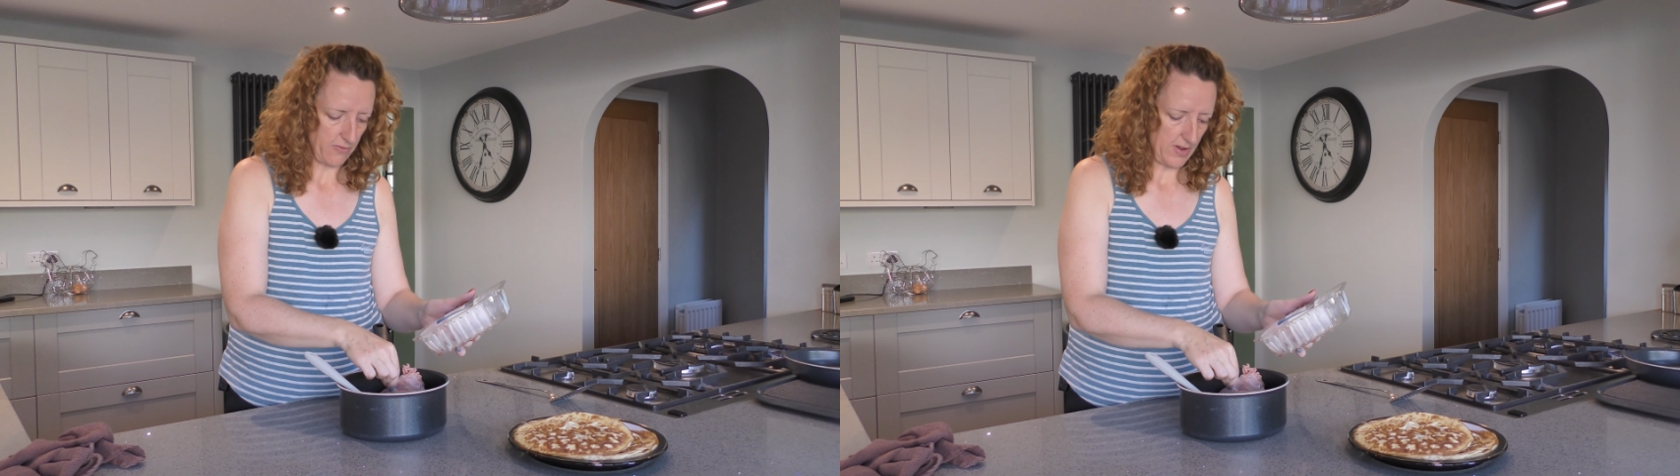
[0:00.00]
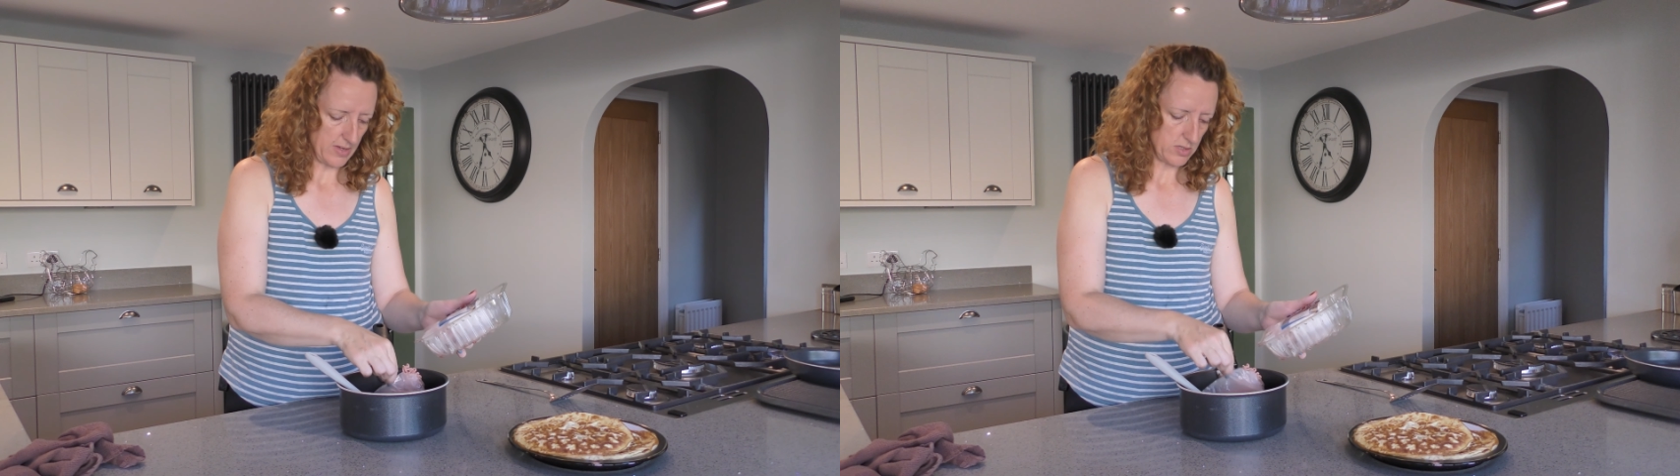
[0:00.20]

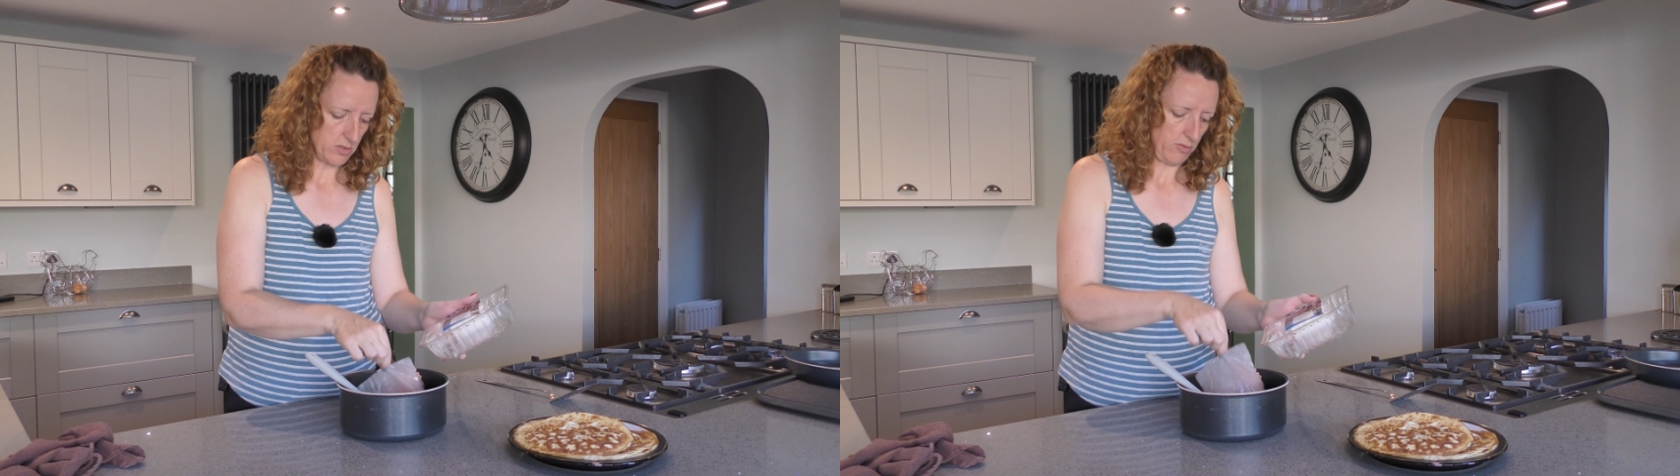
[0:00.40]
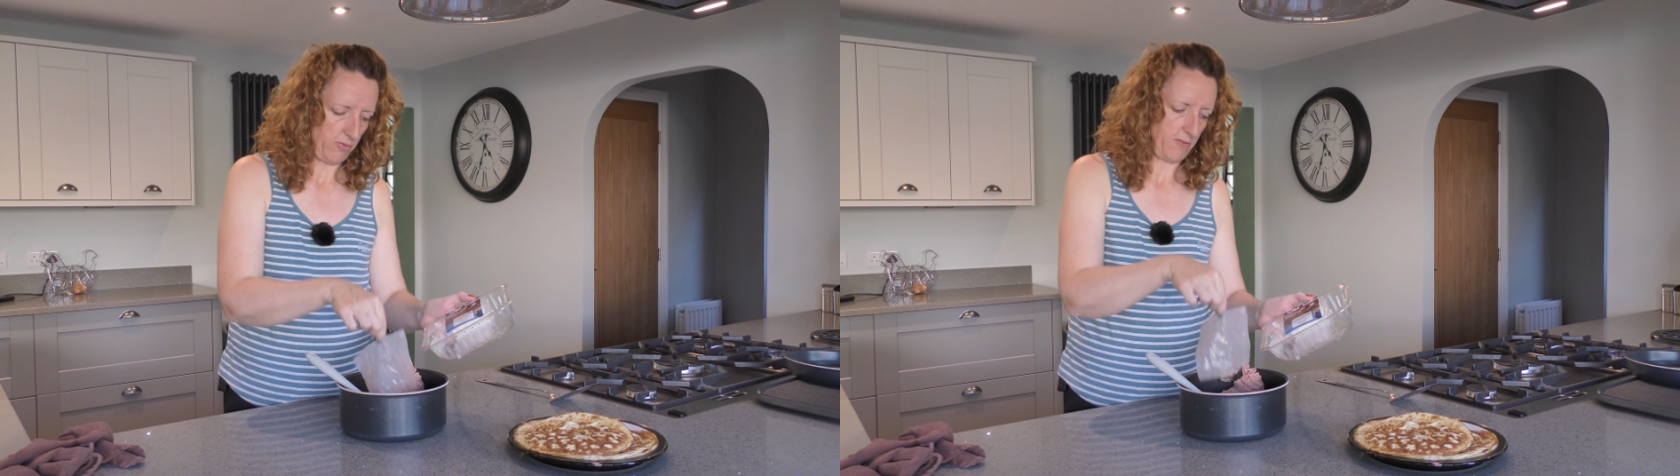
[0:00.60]
fat
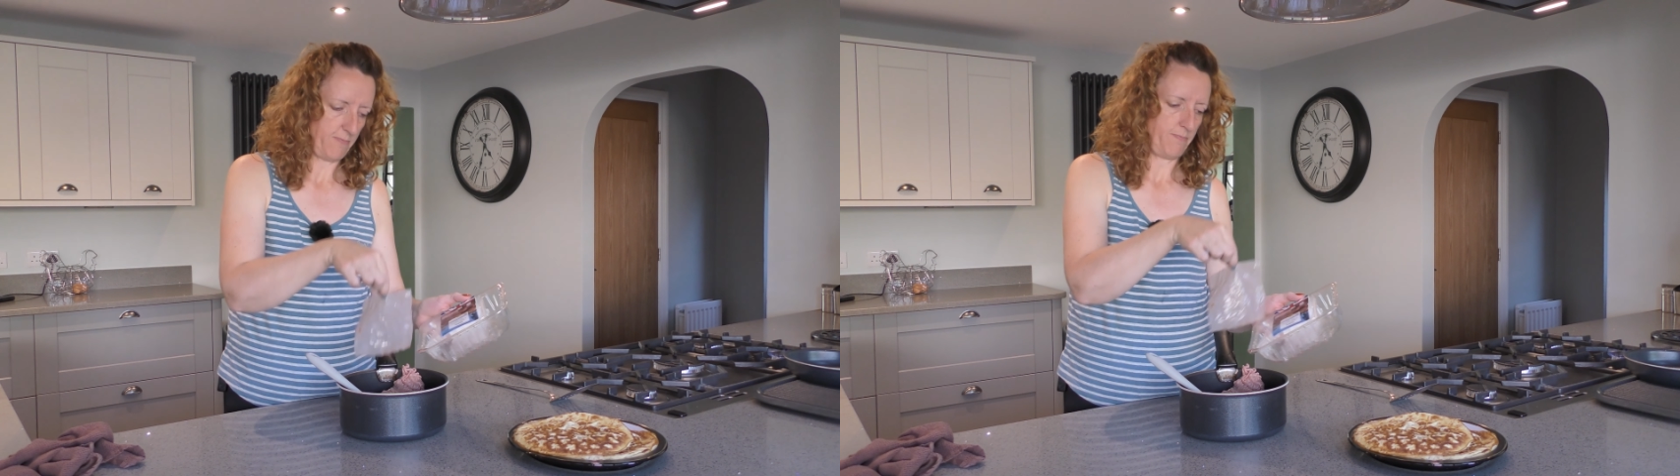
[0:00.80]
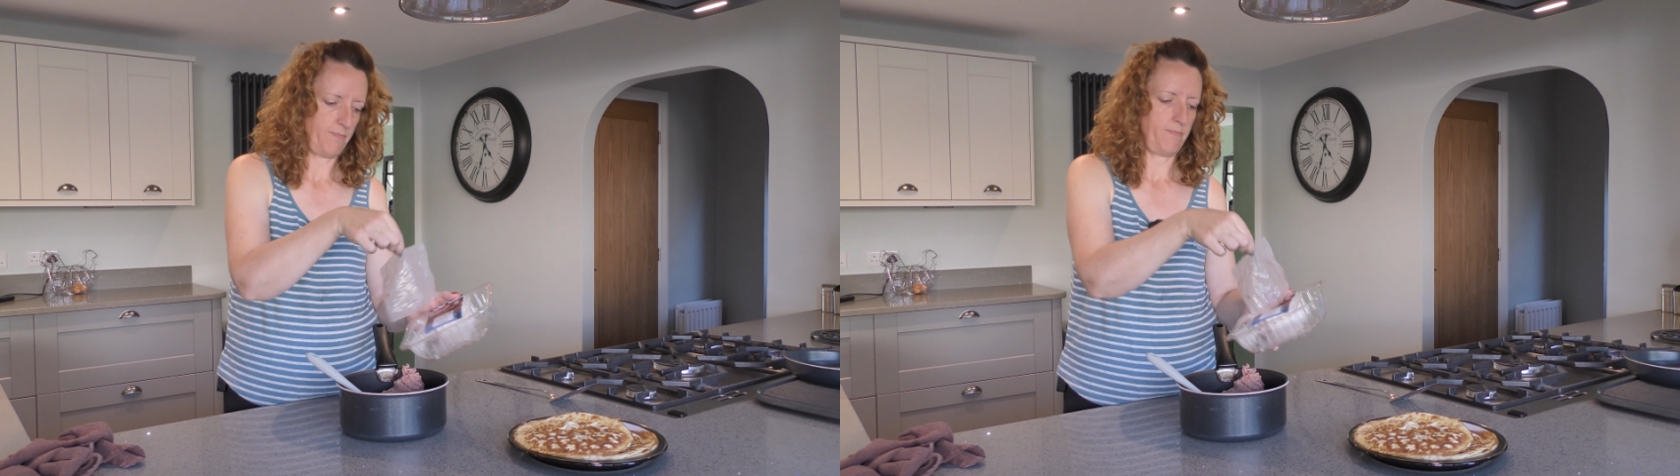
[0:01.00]
stuff
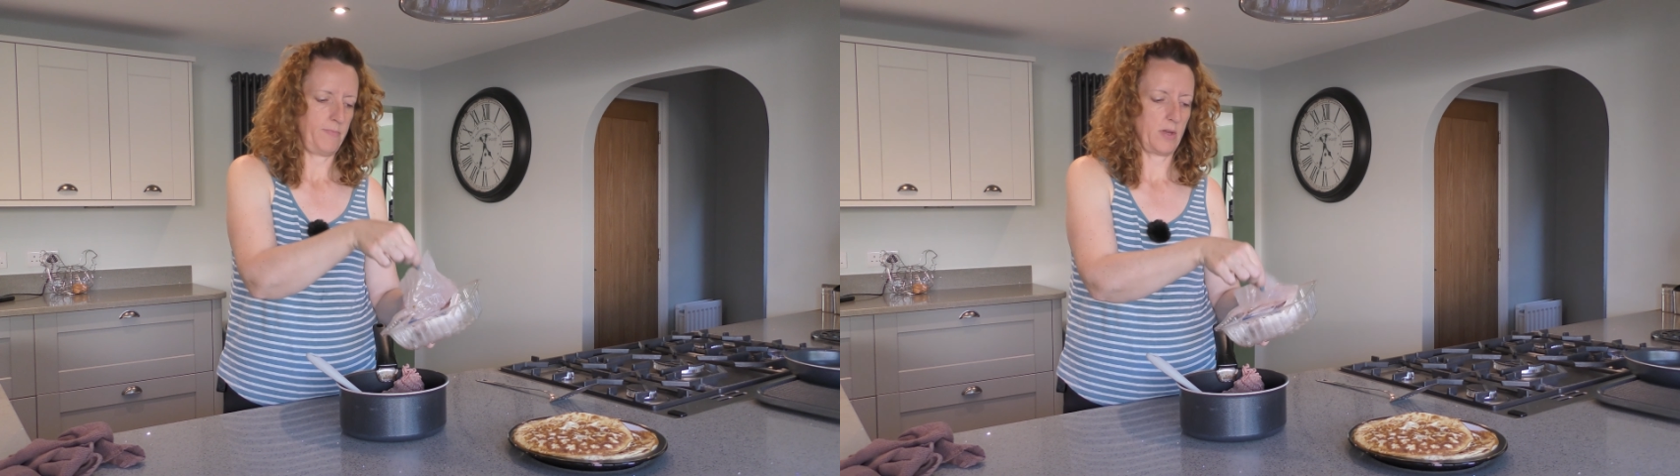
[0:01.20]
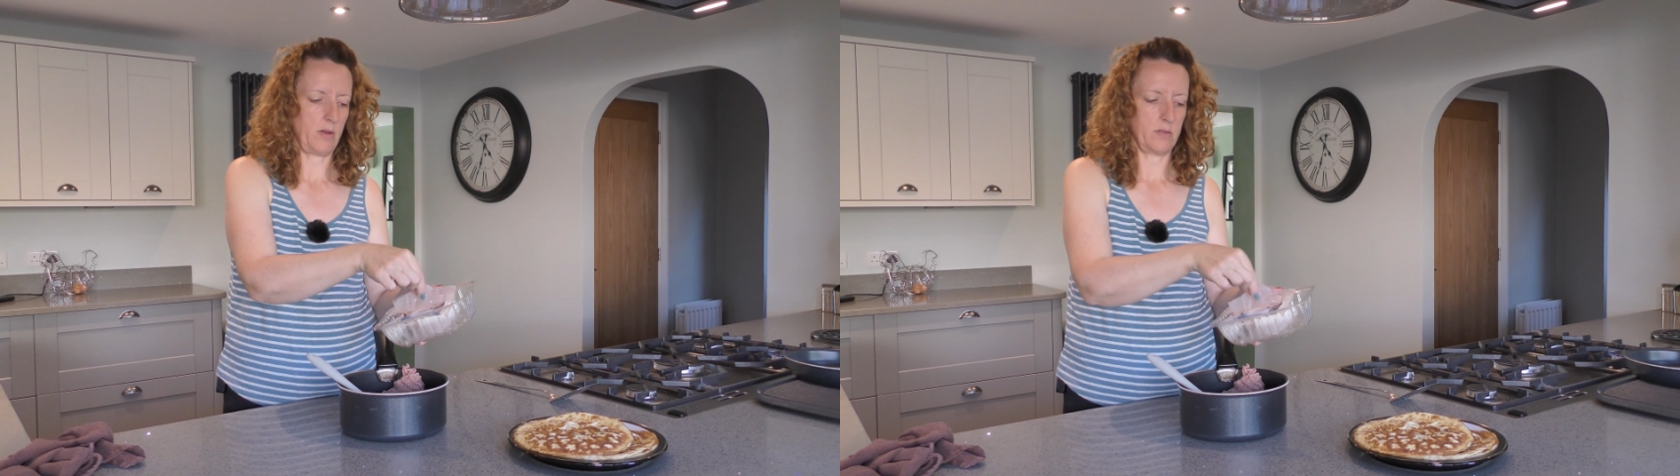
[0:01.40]

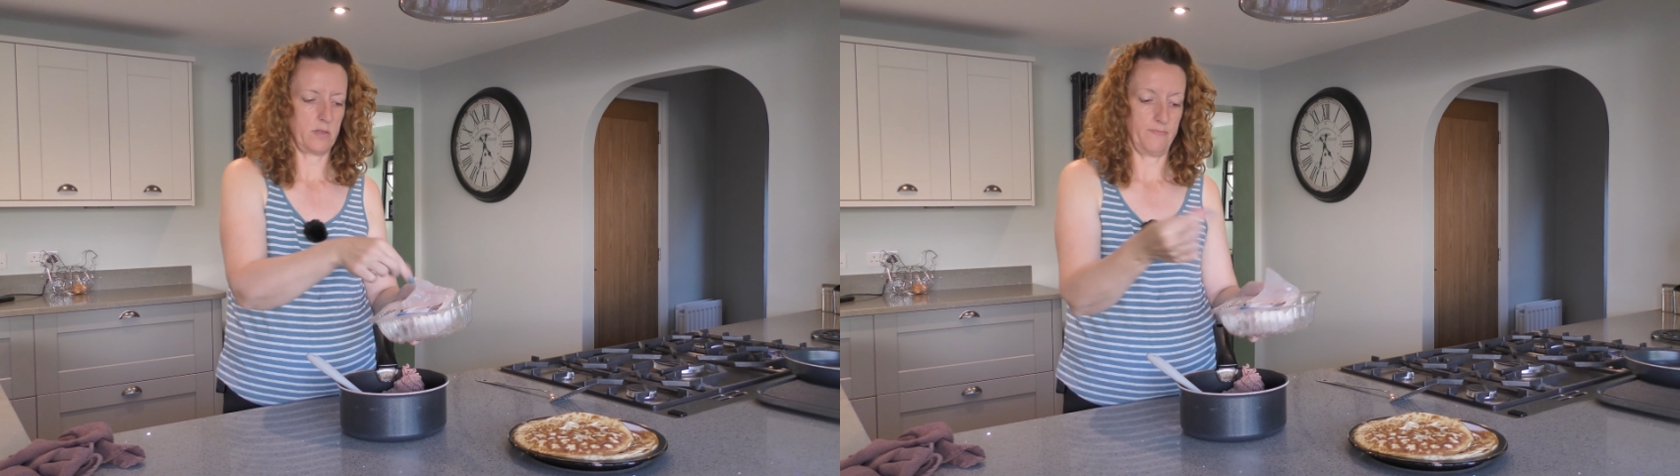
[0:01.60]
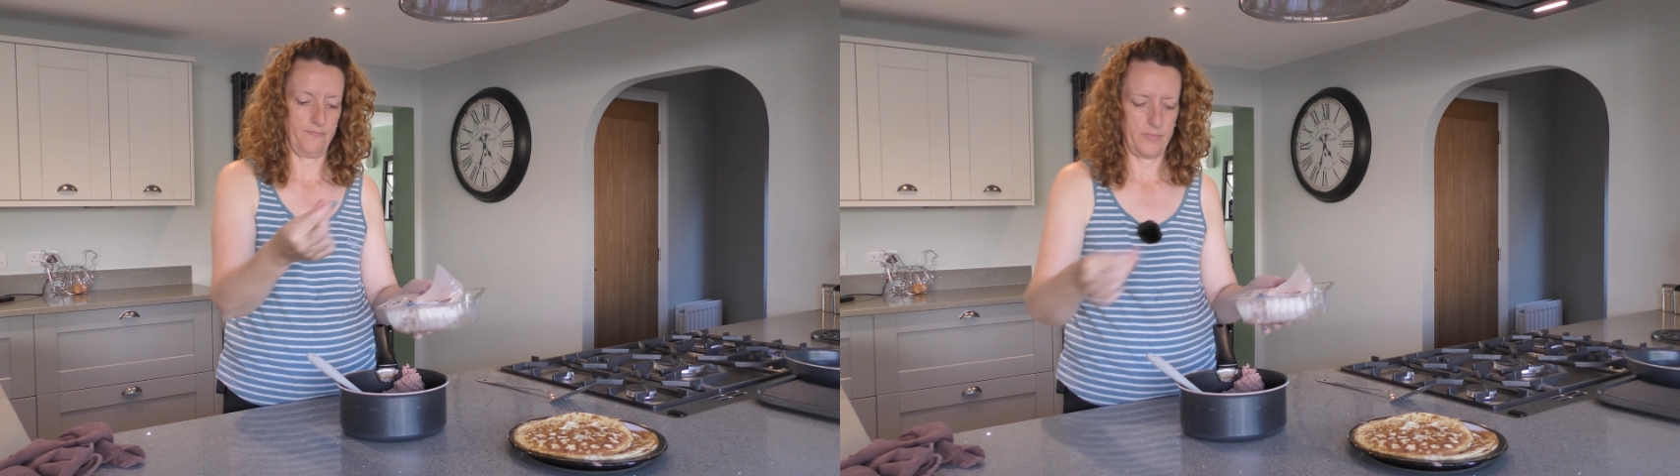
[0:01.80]
because